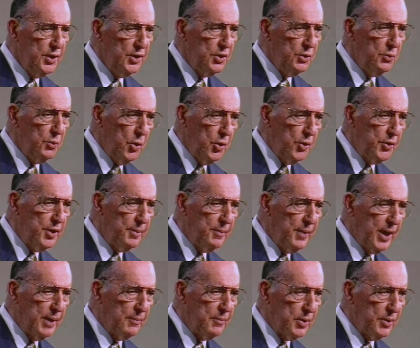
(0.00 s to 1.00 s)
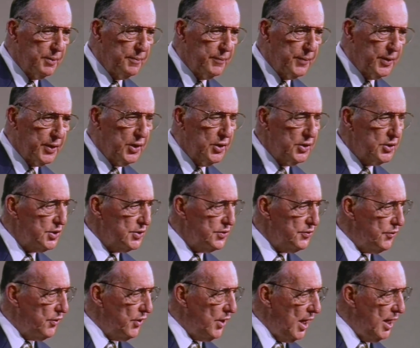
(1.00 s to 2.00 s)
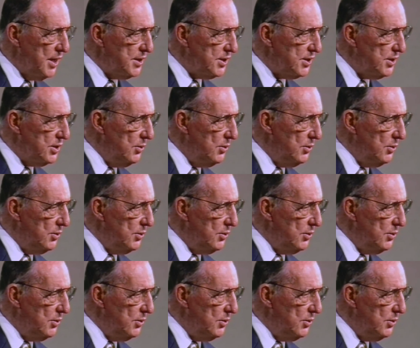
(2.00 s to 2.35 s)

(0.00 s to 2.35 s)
toward the Bible, because for us